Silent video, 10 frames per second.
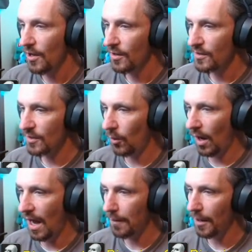So
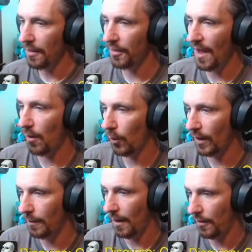I'm not that
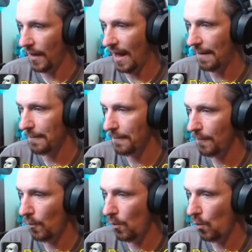worried about that.
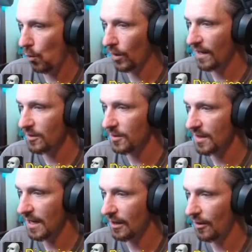What I do
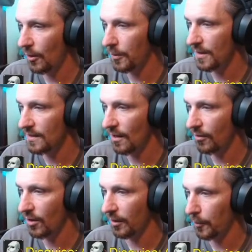see here, though, is
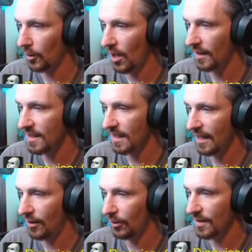thick Murloc
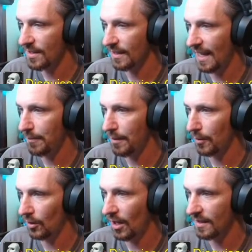scale, slimy
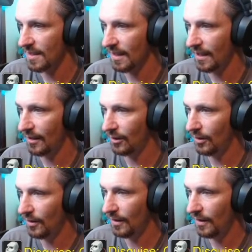Murloc scale,
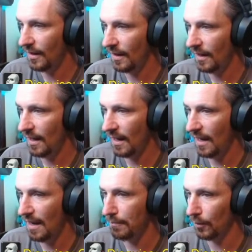
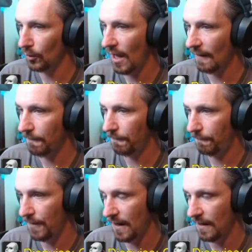and Murloc
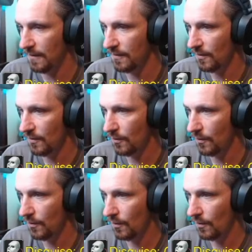fin.
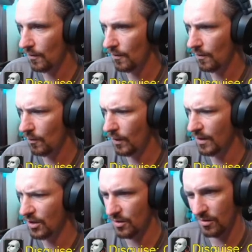
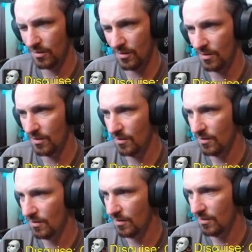Which,
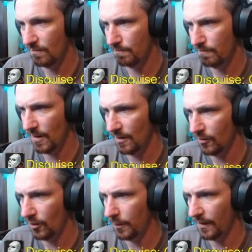I don't
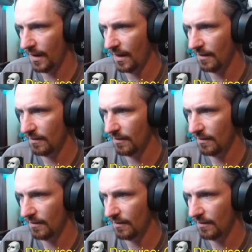know about that.